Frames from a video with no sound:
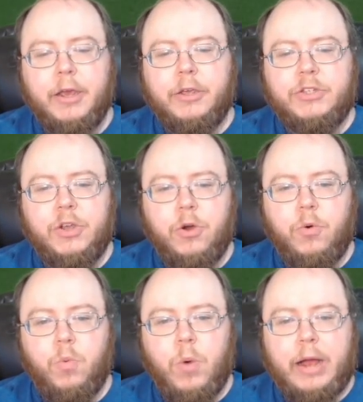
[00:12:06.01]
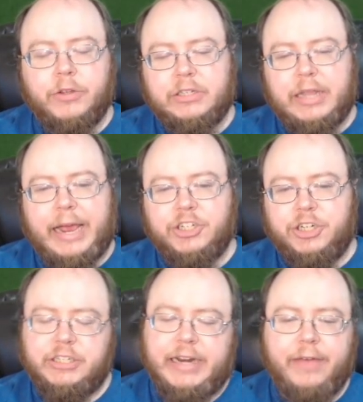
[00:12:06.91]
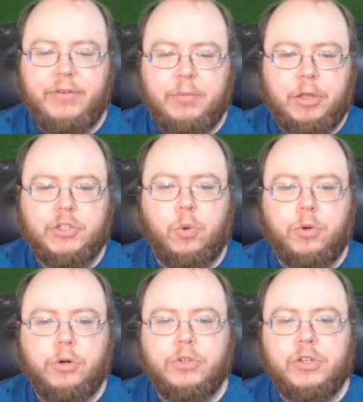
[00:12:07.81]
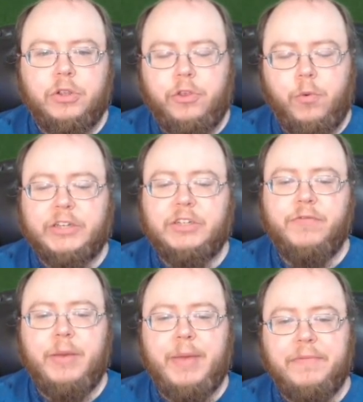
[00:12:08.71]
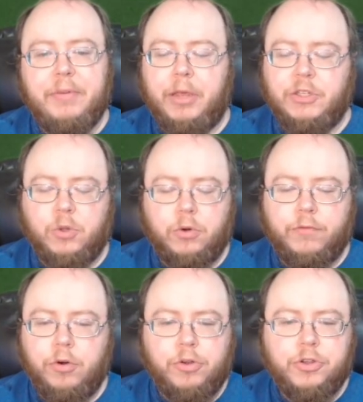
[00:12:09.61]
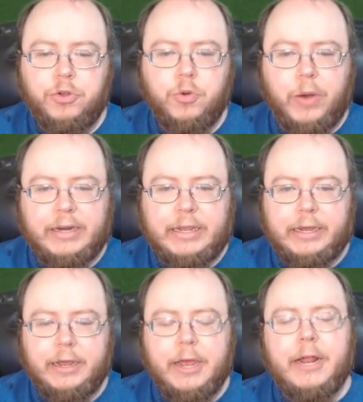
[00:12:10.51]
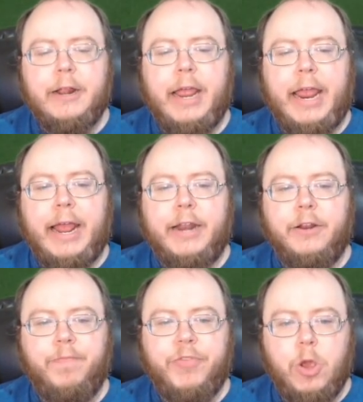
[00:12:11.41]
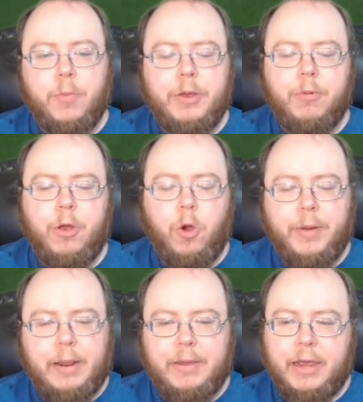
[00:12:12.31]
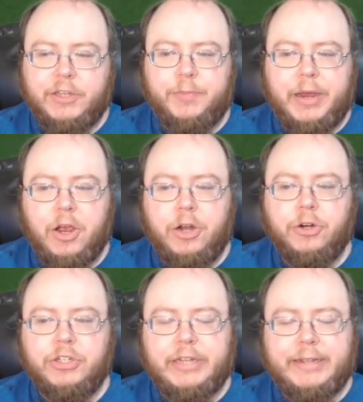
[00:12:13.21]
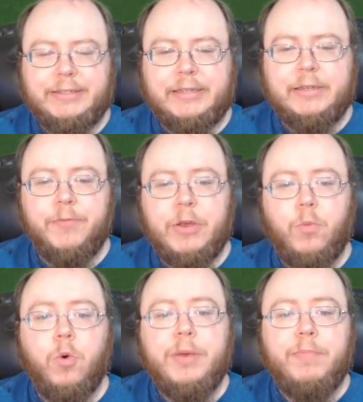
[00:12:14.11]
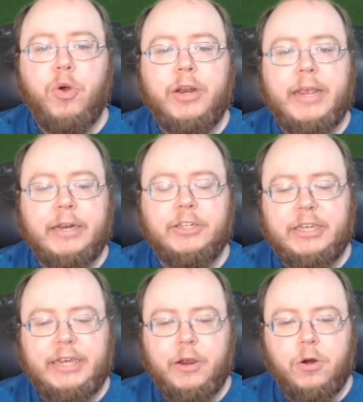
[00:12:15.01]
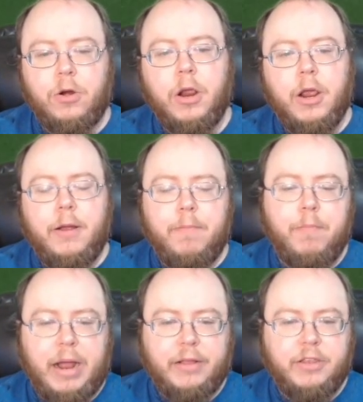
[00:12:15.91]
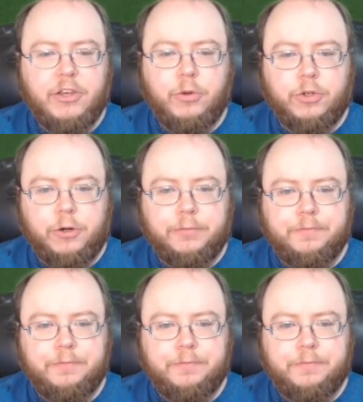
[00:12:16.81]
So while slash doesn't have any placeholders, the rest of them have a placeholder for UUID, and the OpenAPI spec understands that something will be put into here by the user.